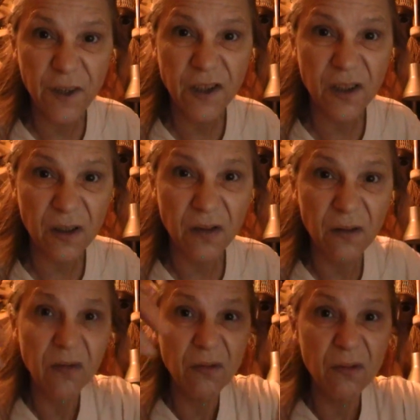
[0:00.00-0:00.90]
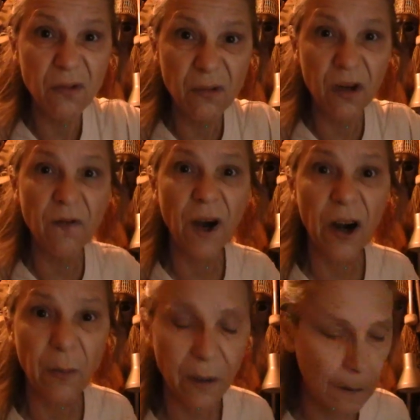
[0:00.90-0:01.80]
visit
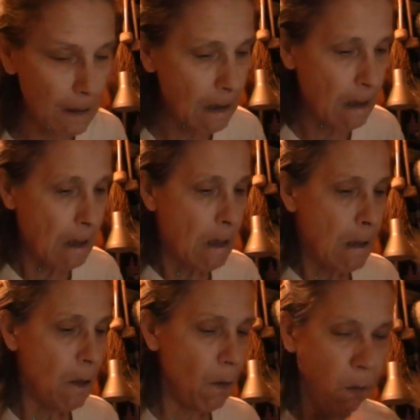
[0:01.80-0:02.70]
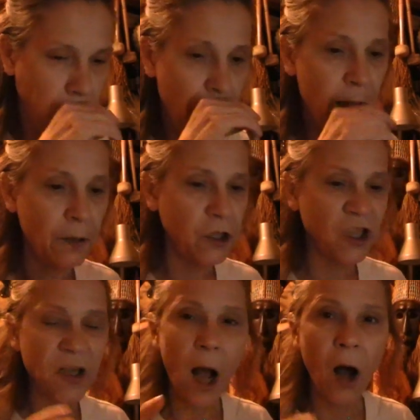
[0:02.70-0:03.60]
environment, and
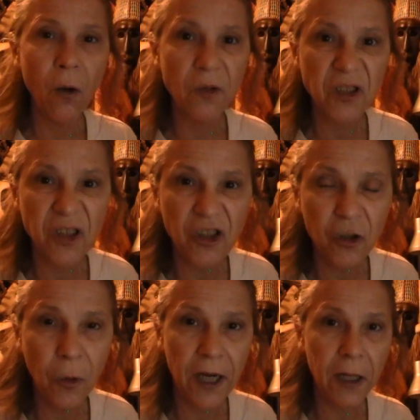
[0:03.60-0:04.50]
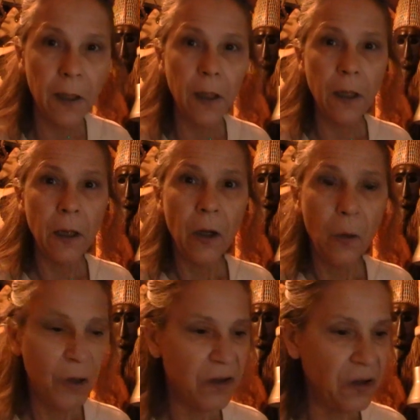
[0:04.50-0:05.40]
just how it was situated
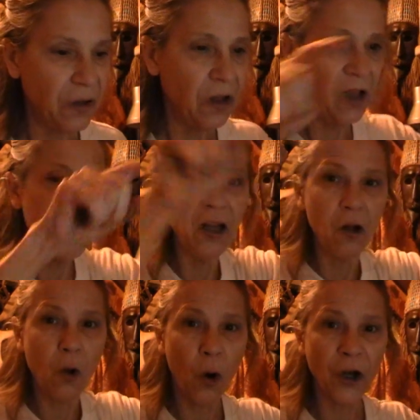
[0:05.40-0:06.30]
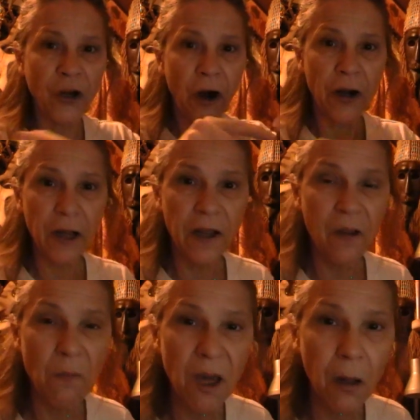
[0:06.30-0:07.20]
with a little courtyard
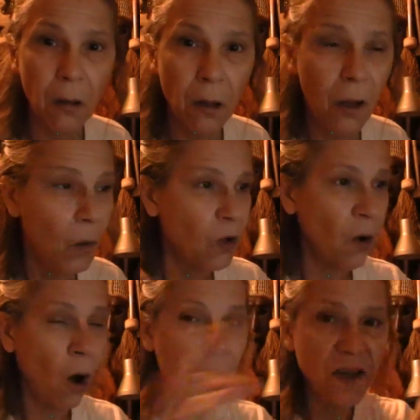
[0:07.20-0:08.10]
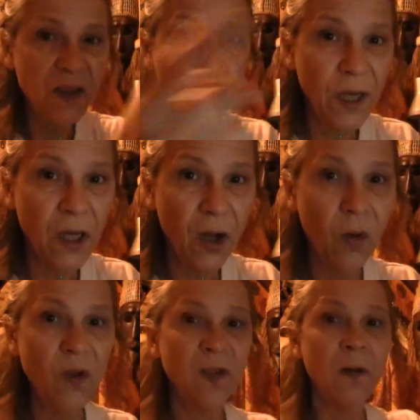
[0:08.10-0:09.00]
in the middle with all these
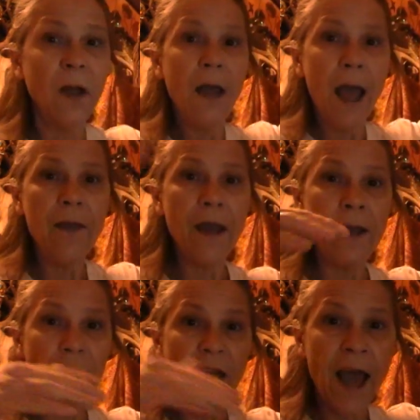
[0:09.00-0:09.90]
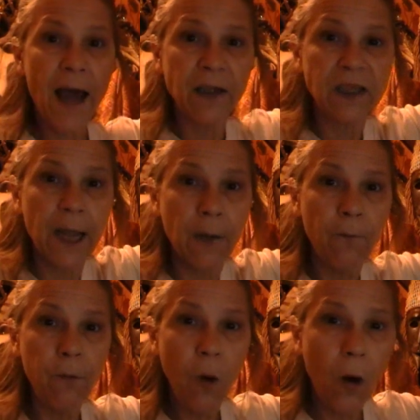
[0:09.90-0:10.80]
windows, and then they had a
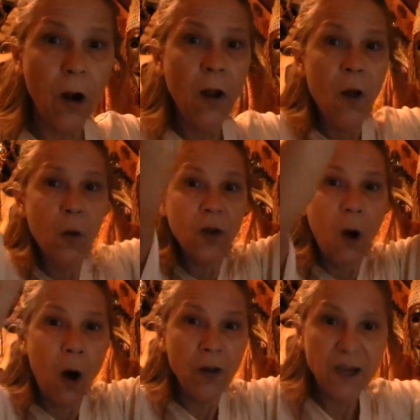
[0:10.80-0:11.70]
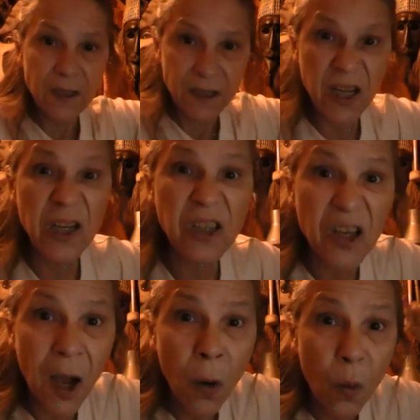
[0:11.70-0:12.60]
second floor with all these
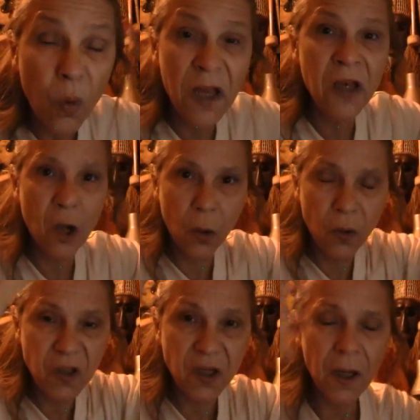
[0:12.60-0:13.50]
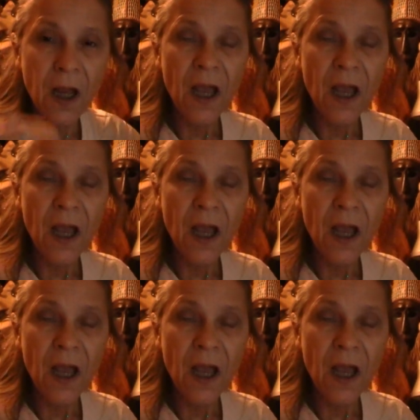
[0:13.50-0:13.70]
tinted out windows,